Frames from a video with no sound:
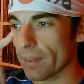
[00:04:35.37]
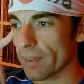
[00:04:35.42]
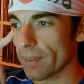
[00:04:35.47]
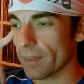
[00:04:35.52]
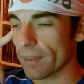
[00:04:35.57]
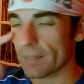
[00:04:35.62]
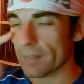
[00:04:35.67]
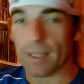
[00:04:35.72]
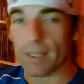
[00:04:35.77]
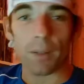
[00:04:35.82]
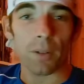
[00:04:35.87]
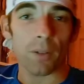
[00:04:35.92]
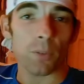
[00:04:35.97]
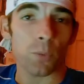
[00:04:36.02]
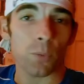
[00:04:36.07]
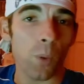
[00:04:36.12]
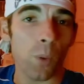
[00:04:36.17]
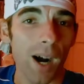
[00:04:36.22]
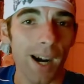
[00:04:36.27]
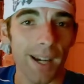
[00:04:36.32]
town of
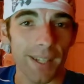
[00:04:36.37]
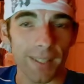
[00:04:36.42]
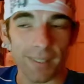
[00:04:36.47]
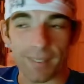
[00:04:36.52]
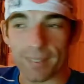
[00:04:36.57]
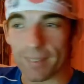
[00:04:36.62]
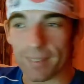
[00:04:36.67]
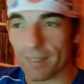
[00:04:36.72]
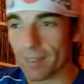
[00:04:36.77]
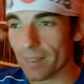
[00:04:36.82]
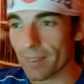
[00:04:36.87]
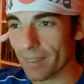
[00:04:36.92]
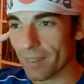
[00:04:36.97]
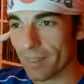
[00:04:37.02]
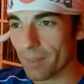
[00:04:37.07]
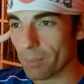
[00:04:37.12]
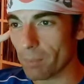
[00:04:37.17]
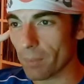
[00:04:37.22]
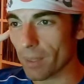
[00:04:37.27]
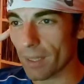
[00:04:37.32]
wine.
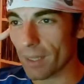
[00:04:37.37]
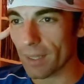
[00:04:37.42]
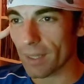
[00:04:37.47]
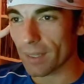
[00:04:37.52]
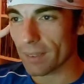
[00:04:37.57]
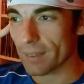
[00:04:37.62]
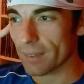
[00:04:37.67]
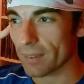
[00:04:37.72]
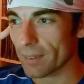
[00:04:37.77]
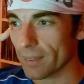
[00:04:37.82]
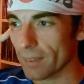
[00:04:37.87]
But